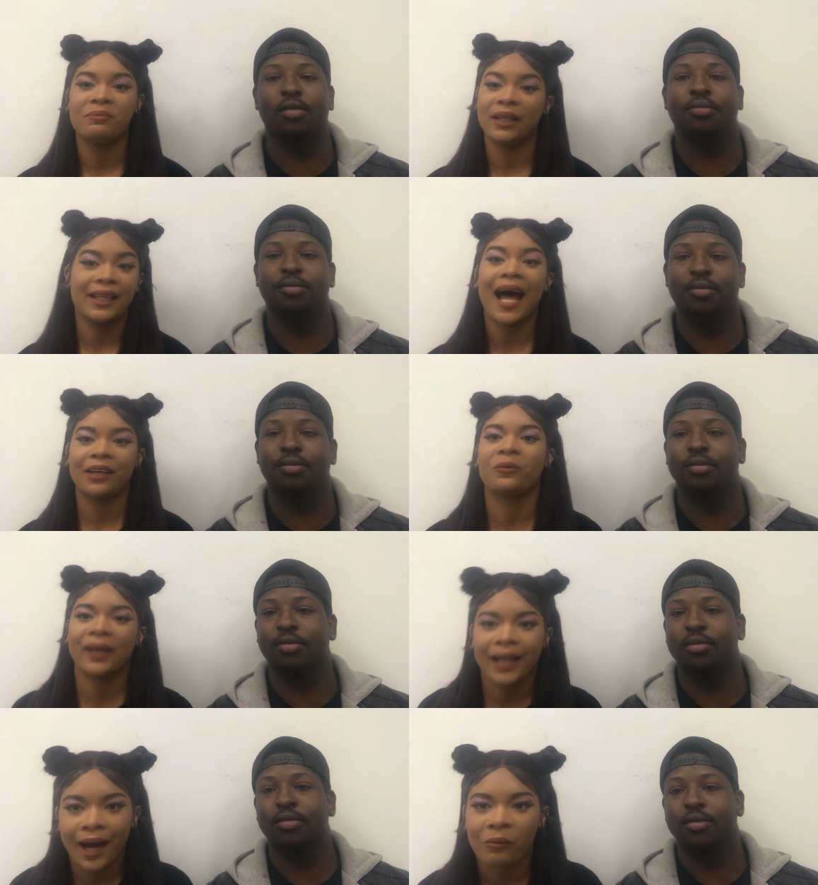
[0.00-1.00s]
Speaker 1: but not
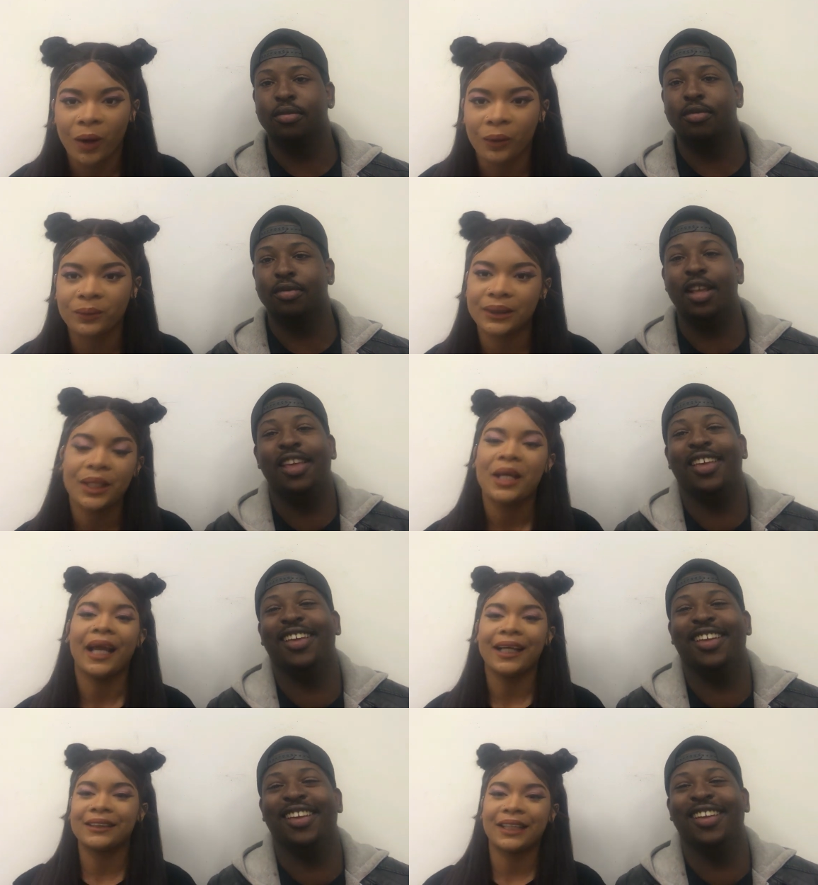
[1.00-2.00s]
when I want.
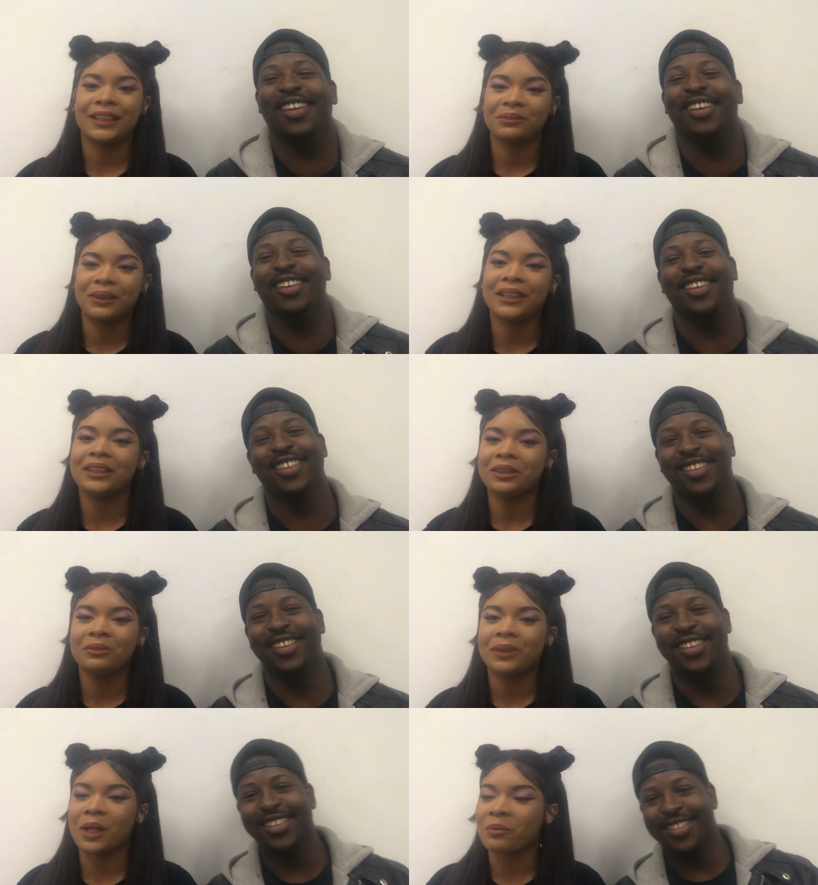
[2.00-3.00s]
it just be, you know,